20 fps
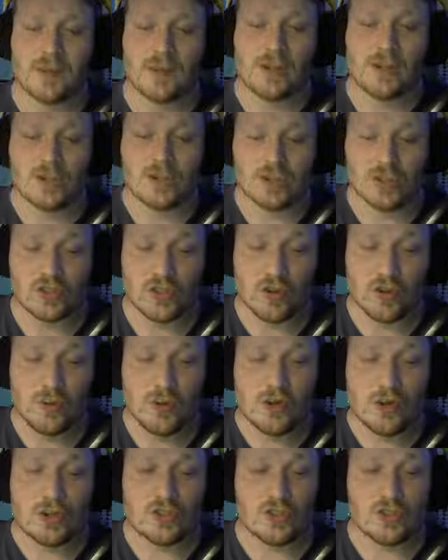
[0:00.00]
So
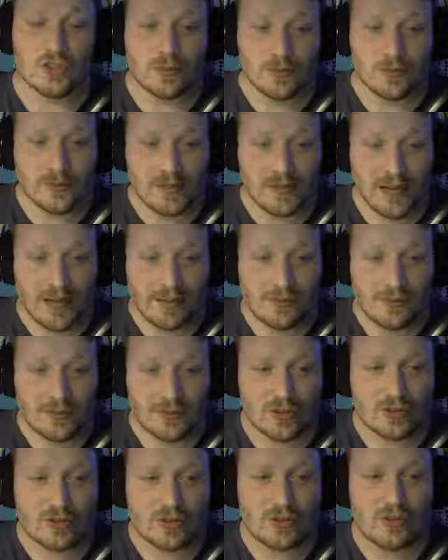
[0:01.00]
sometimes
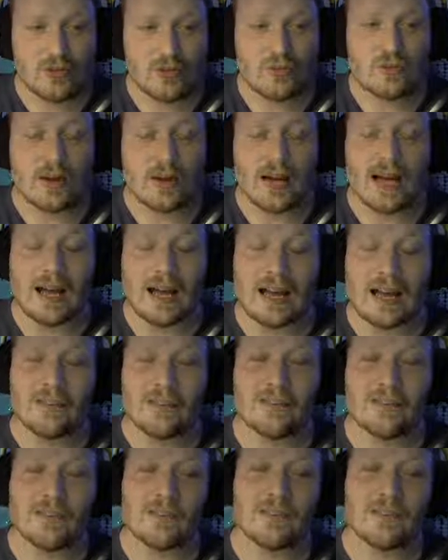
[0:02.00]
you have
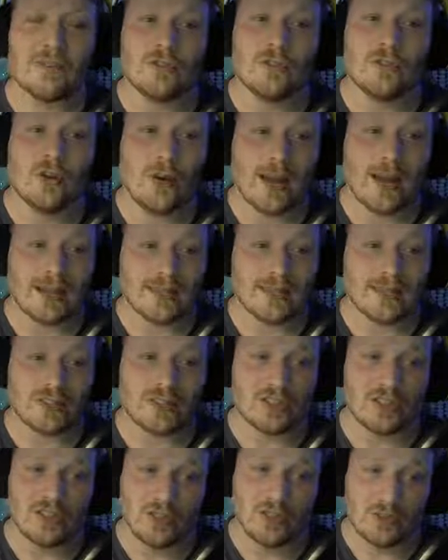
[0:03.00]
no access to
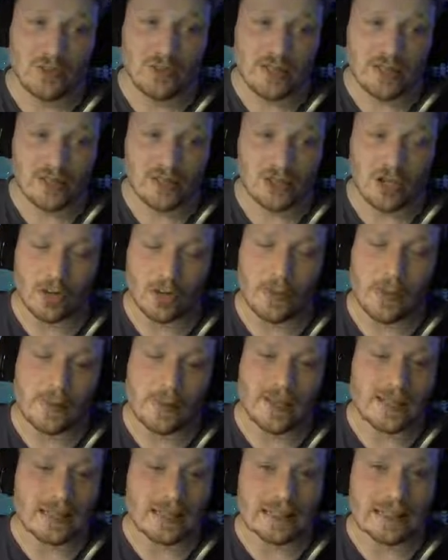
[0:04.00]
units, or maybe
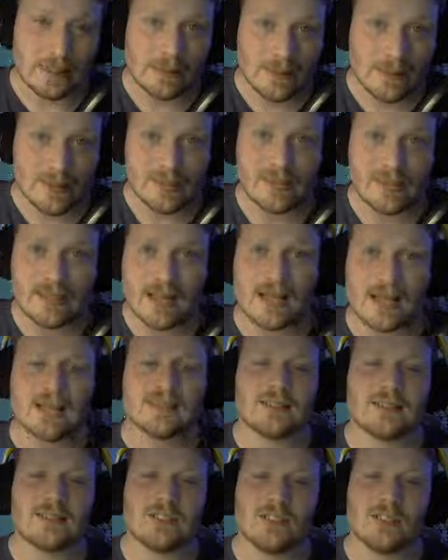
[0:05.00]
limited
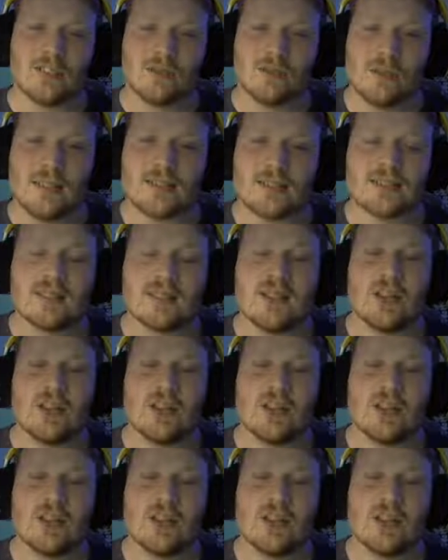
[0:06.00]
access to units,